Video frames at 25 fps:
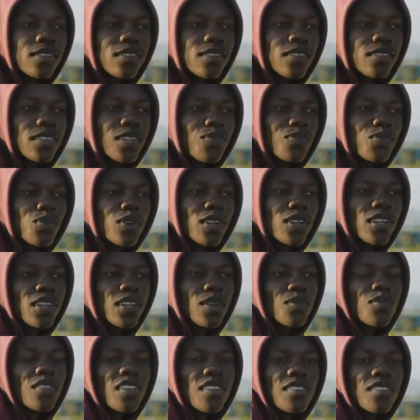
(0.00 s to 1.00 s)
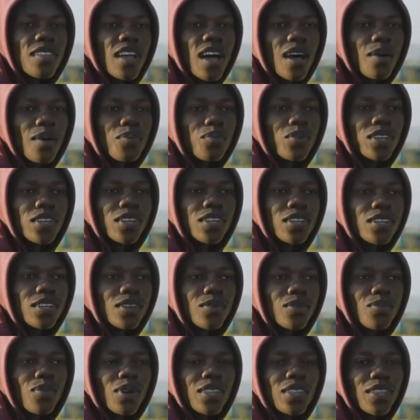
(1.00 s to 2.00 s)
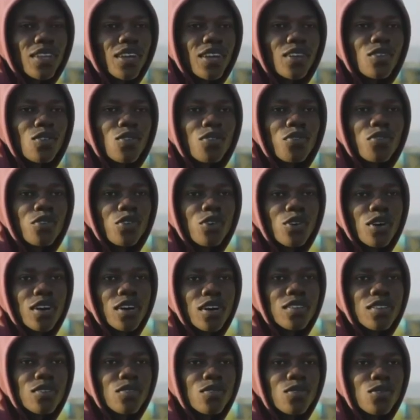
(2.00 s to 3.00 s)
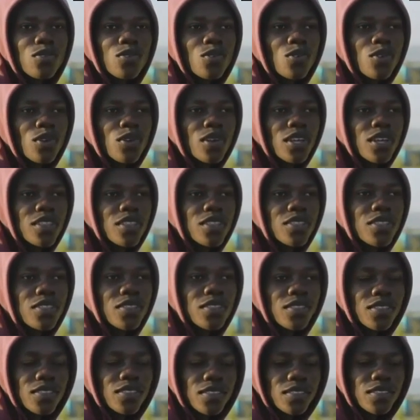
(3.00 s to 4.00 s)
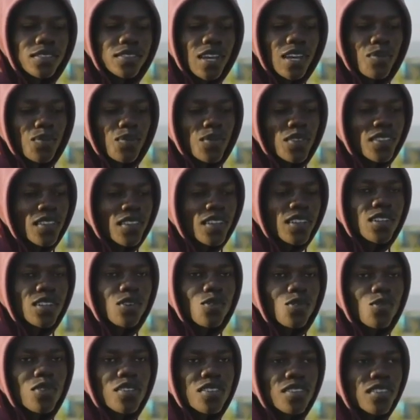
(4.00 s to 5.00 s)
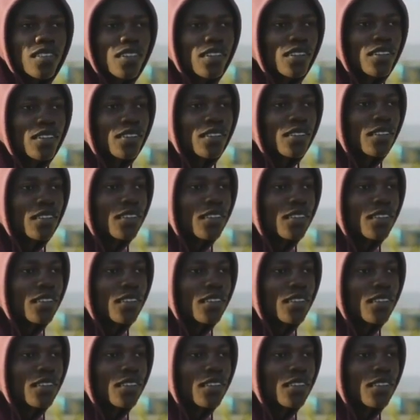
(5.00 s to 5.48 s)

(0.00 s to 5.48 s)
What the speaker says: on respecting each other's fundamental human rights, we will only see more devastation,